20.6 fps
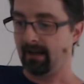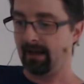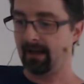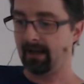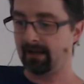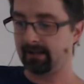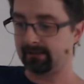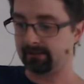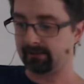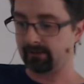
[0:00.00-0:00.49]

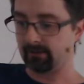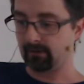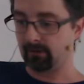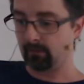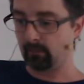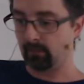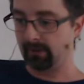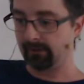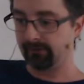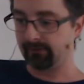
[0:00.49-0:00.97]
And
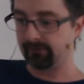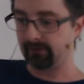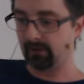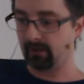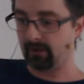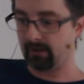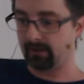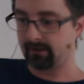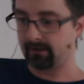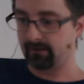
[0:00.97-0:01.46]
we
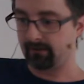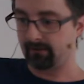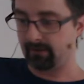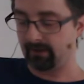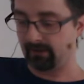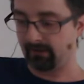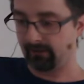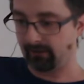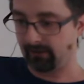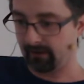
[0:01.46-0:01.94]
start
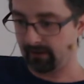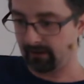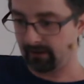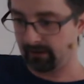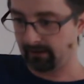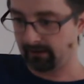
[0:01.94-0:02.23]
with